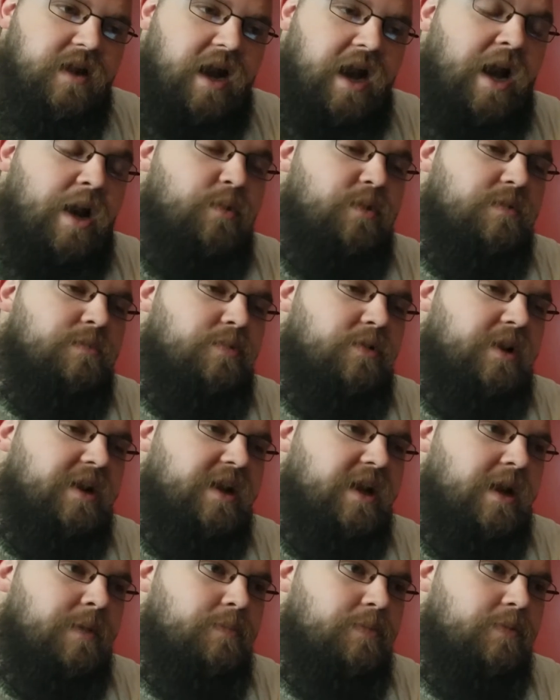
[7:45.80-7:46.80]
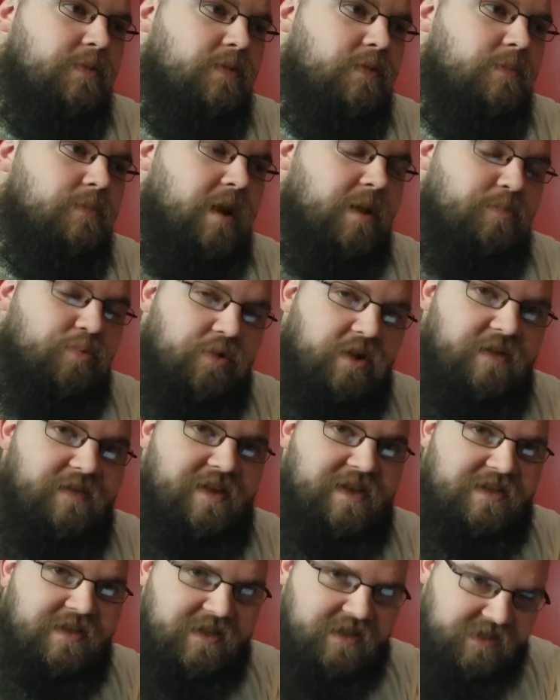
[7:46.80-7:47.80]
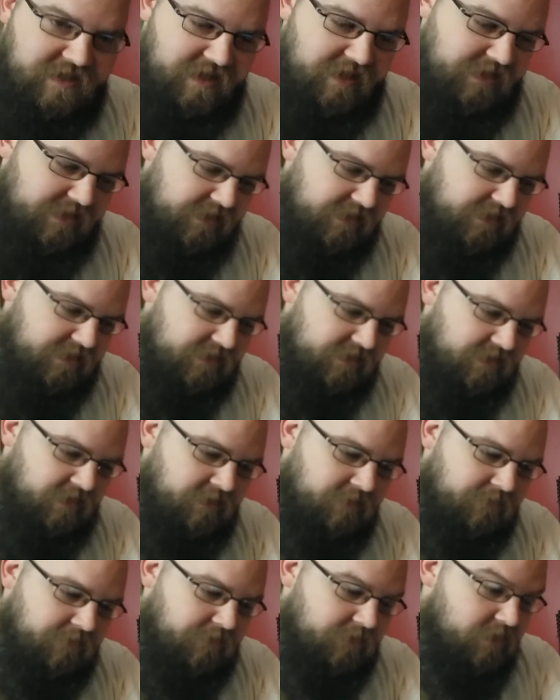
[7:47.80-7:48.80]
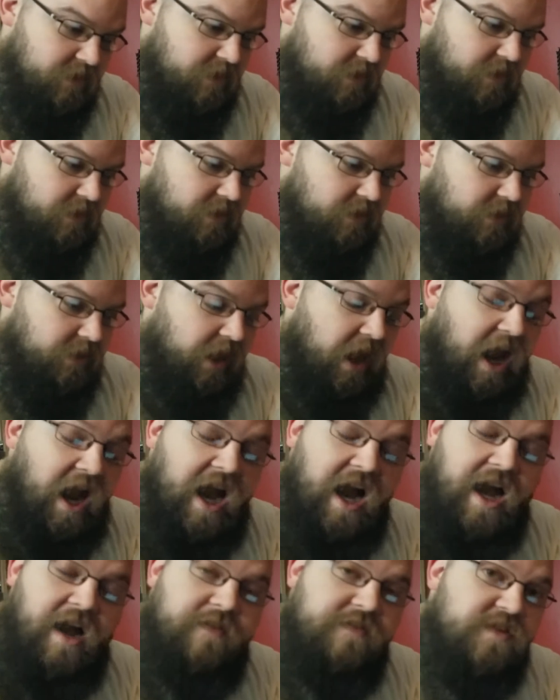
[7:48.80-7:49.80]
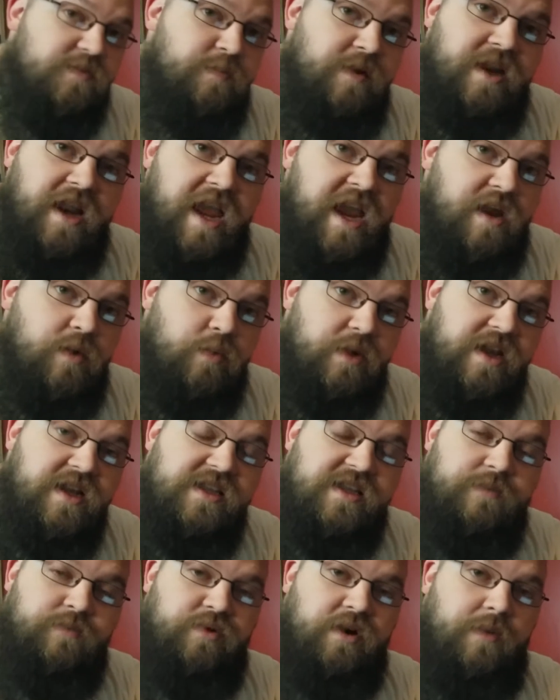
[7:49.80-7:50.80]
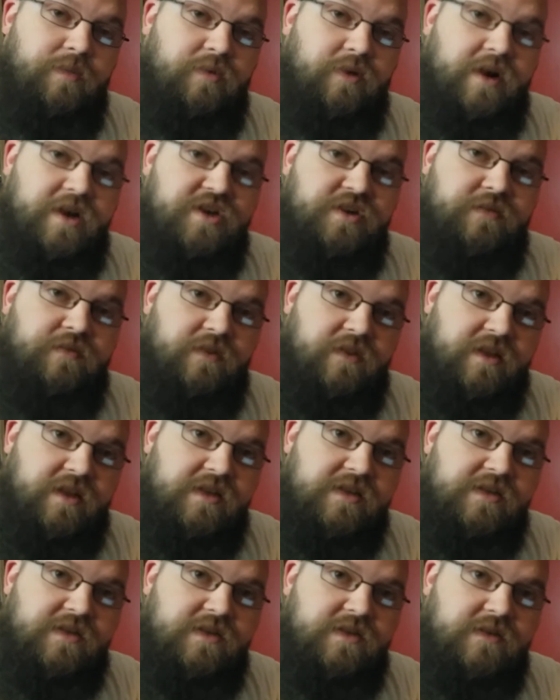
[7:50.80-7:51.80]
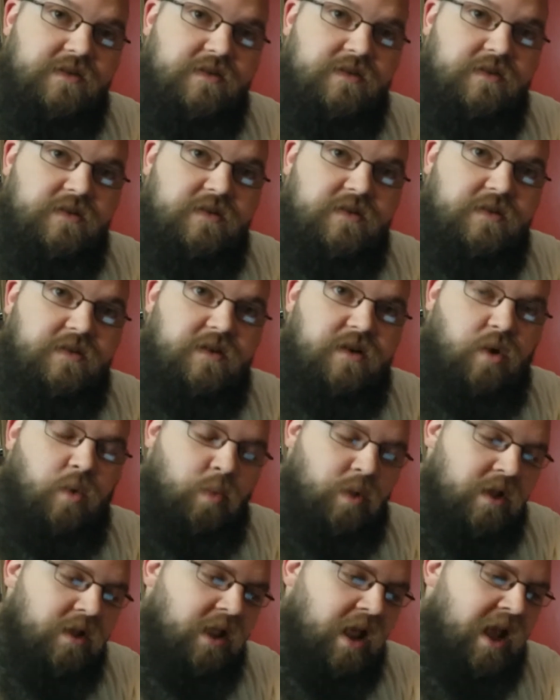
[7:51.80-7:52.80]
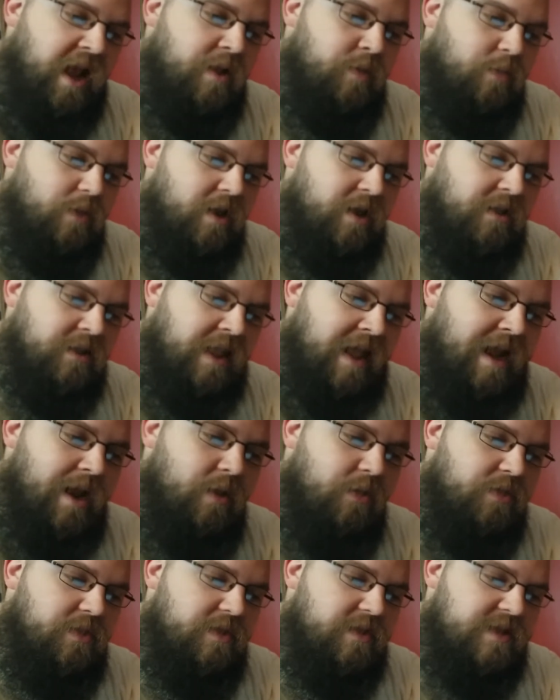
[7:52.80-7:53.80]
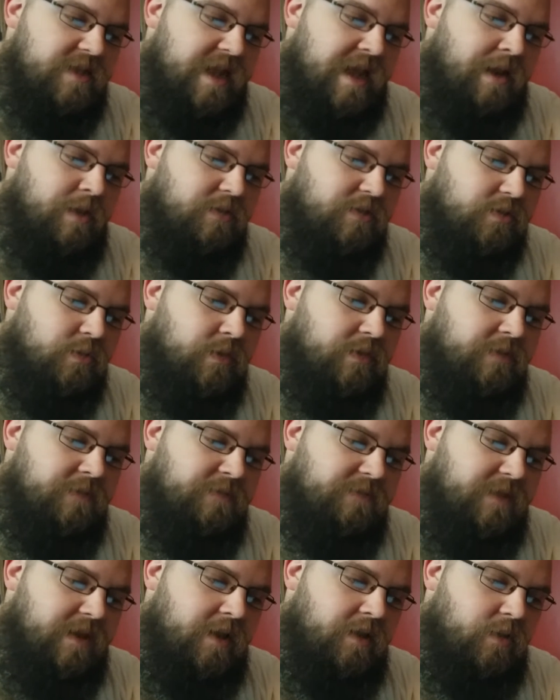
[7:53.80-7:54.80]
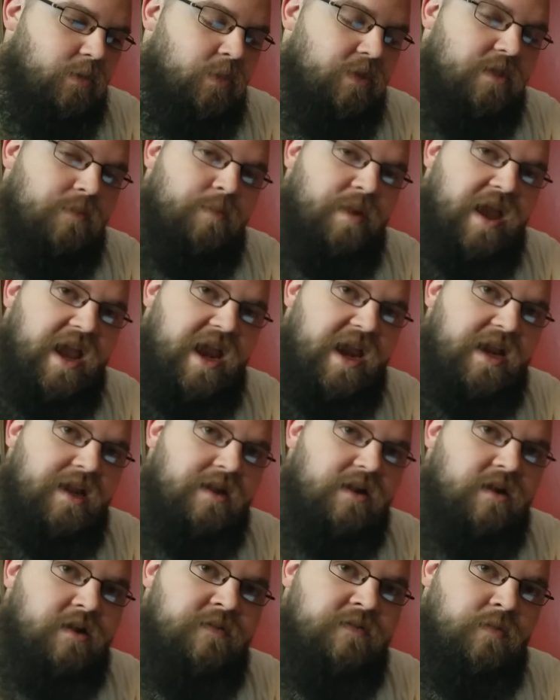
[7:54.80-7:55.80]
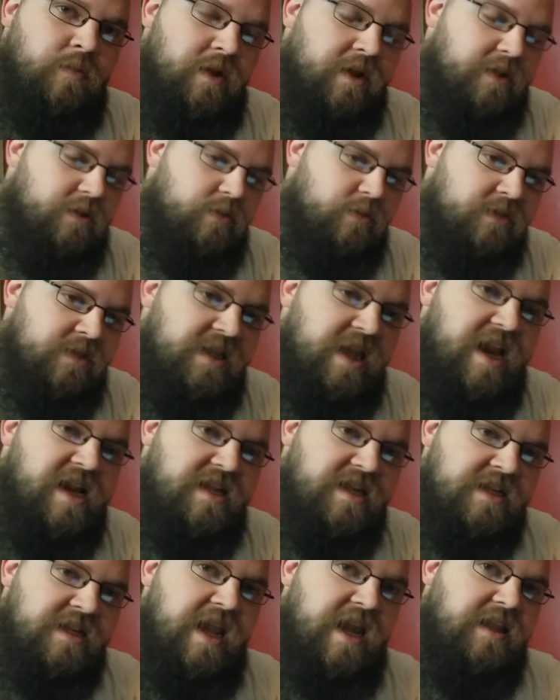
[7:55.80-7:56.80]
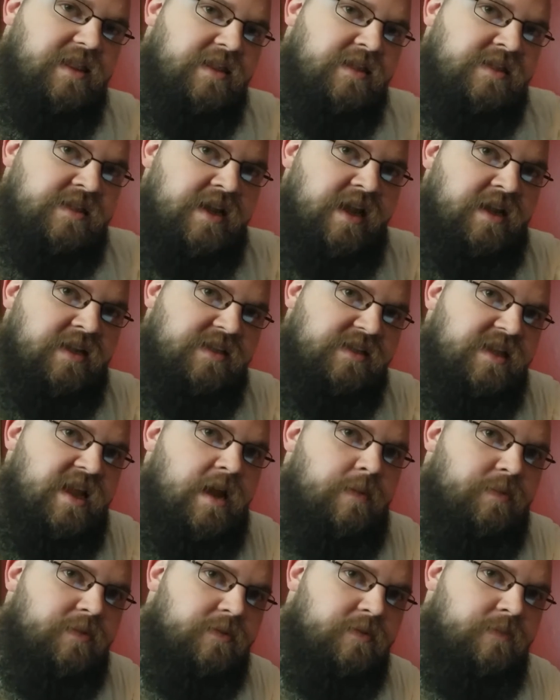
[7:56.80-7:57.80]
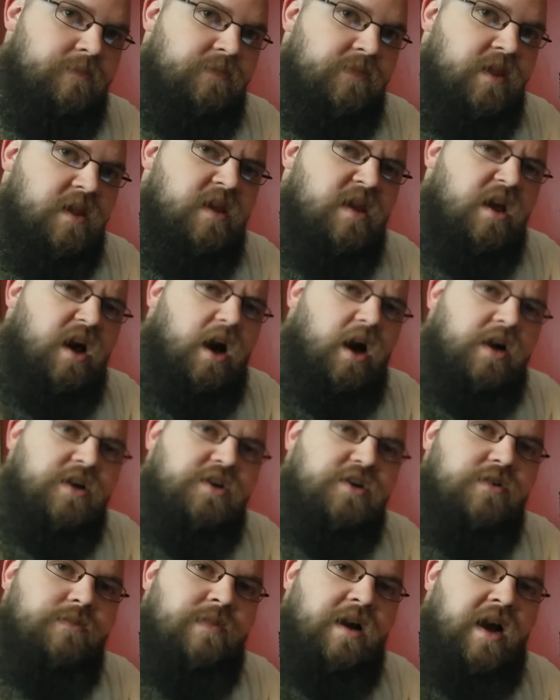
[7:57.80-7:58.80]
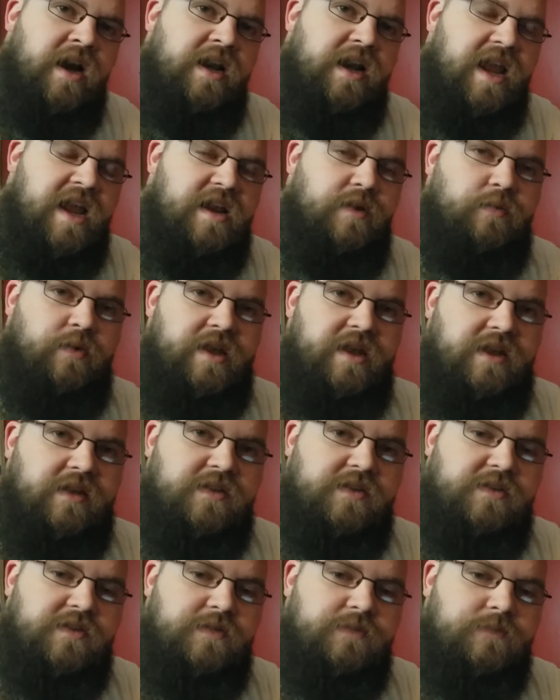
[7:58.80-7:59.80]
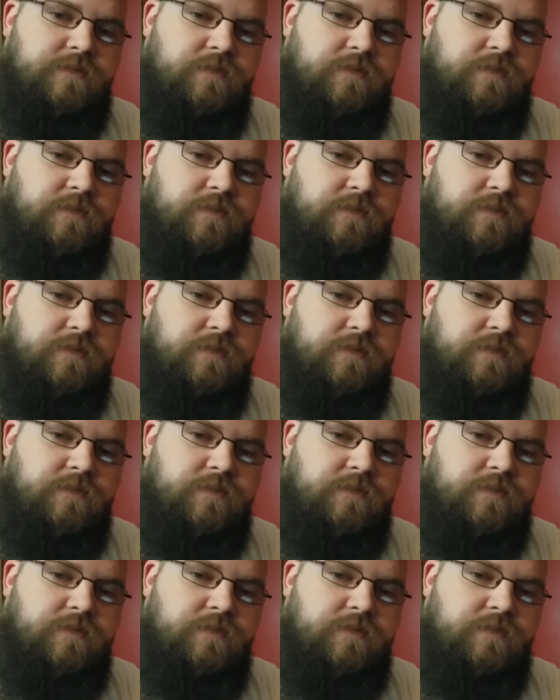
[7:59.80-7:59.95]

I would bring up my previous successes of, I've spent 8 weeks in preparation for this. Will I allow the doubt or the fear or the pain of what it will take to take this next step undermine 8 weeks?